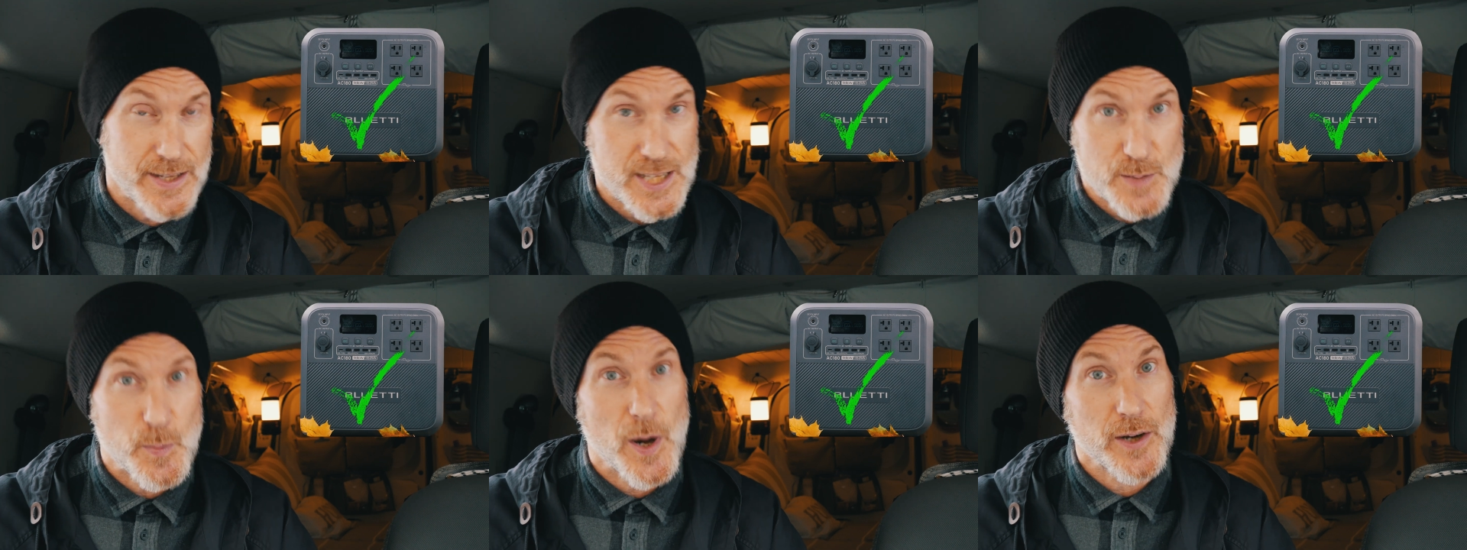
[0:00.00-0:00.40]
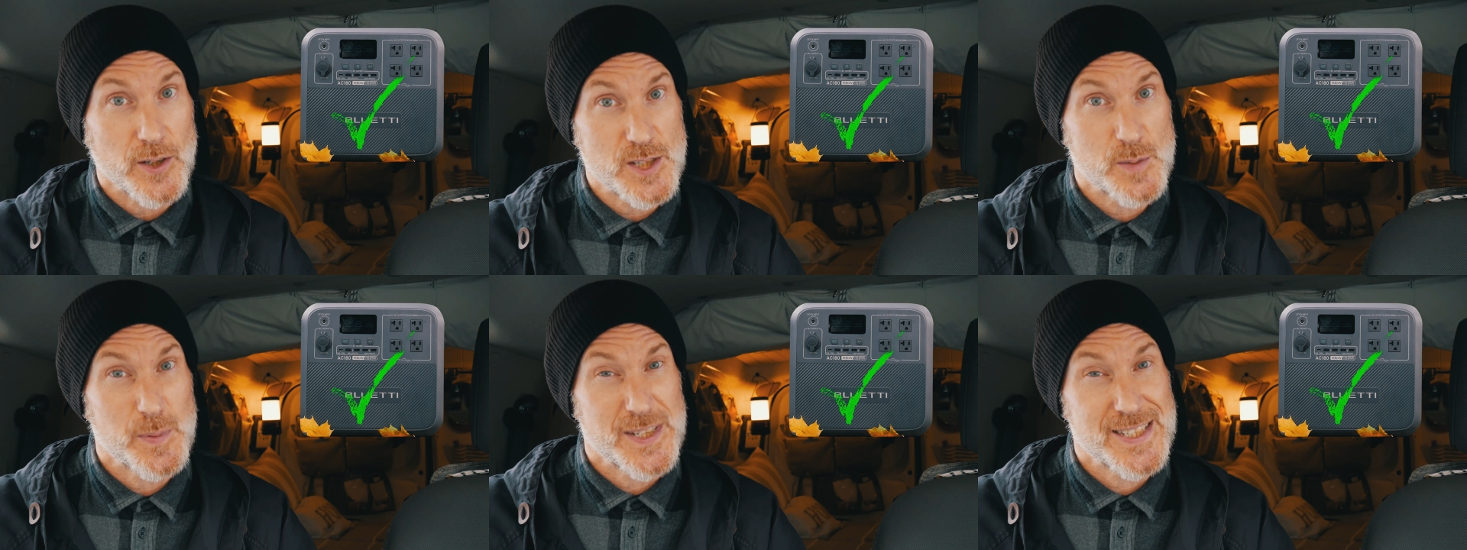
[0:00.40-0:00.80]
this
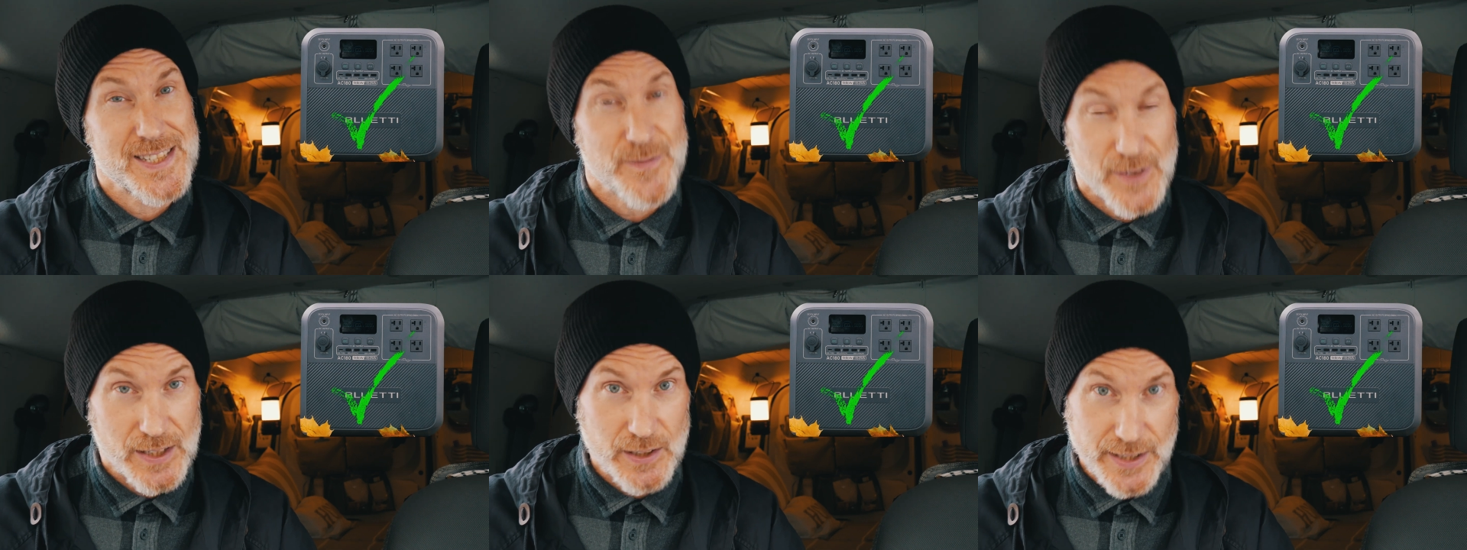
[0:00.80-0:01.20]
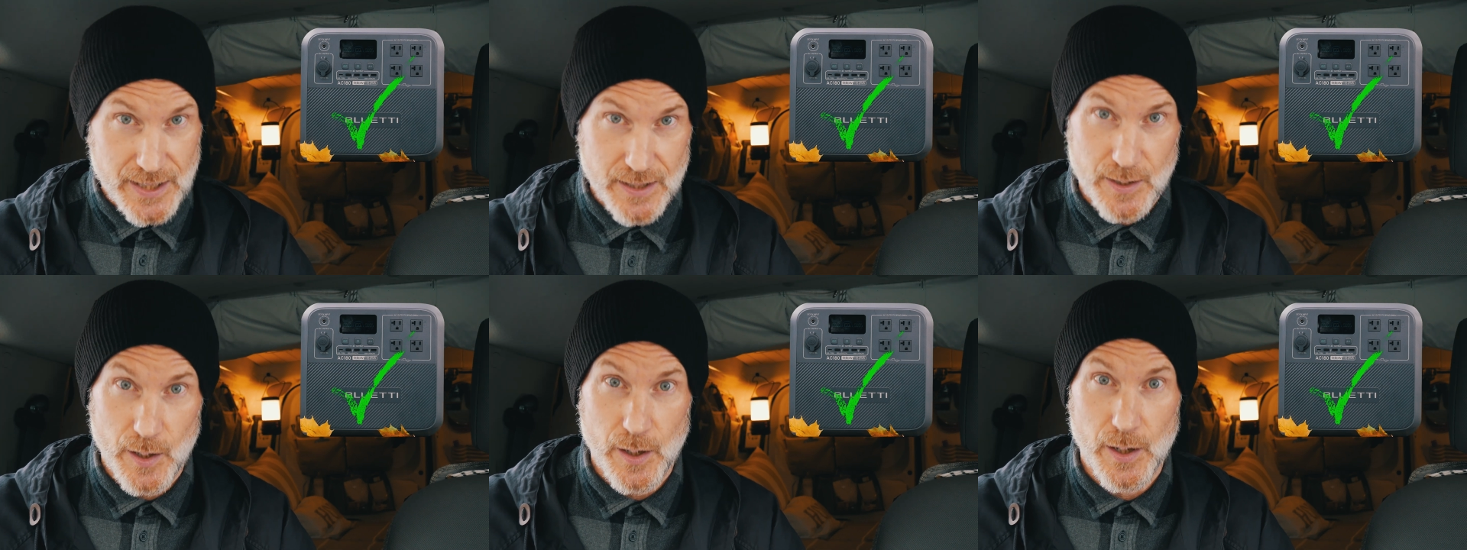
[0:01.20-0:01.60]
model
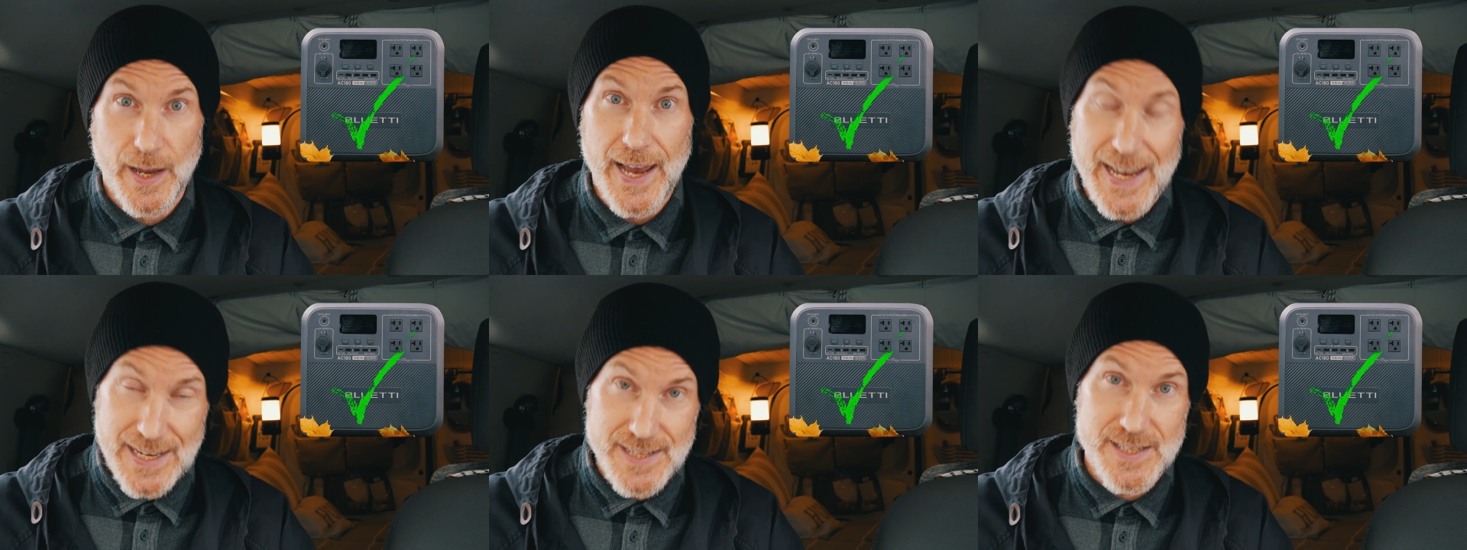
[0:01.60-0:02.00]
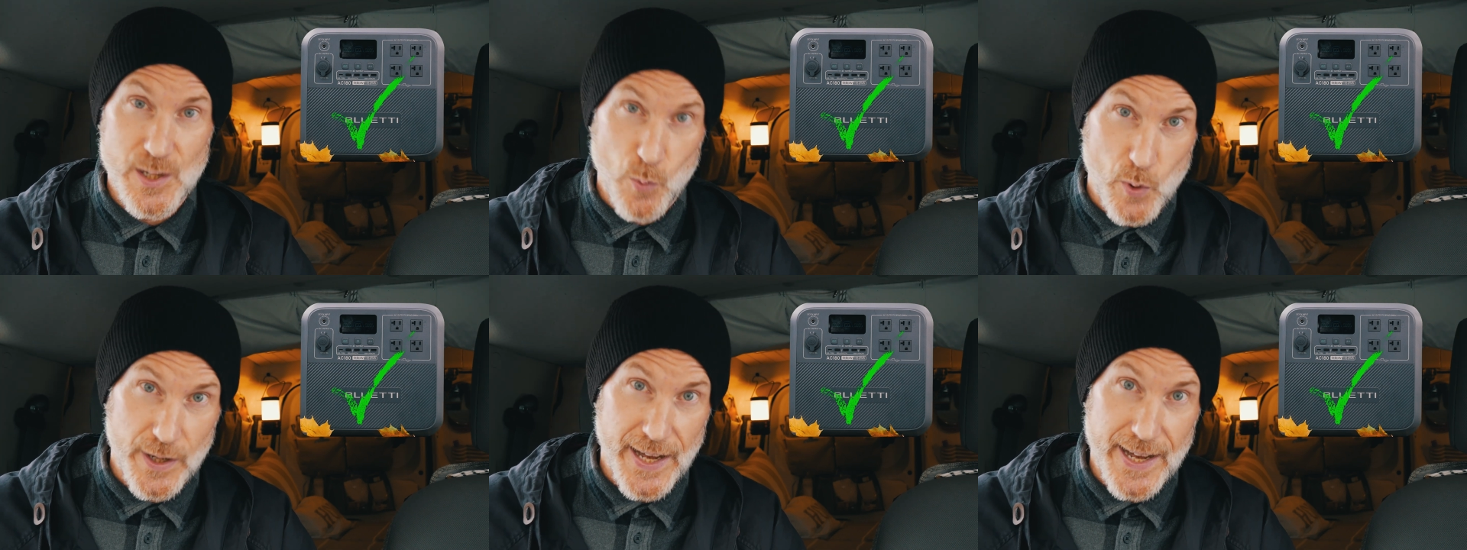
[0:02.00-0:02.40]
specifically, the
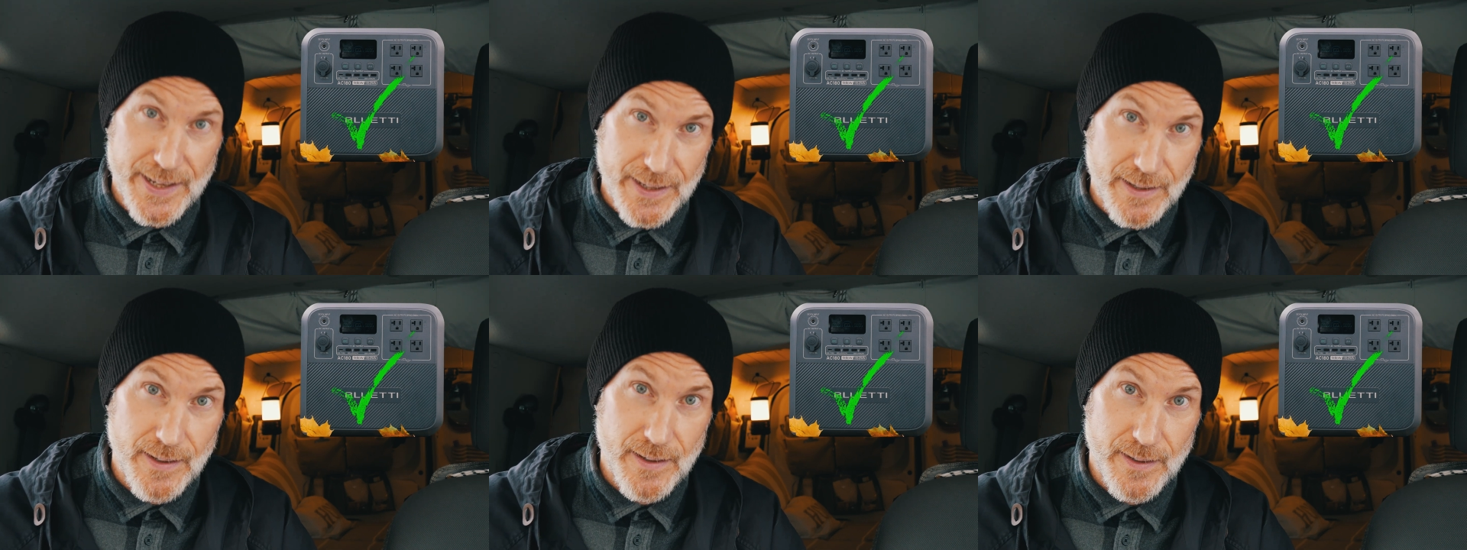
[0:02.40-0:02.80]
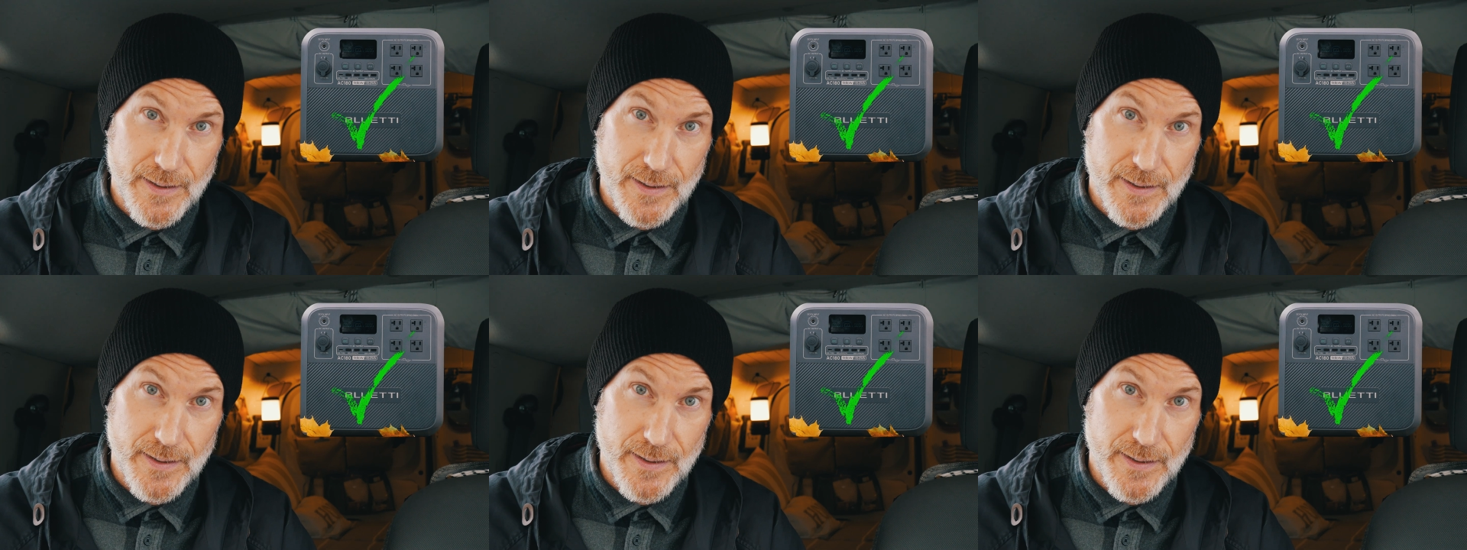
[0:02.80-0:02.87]
AC180,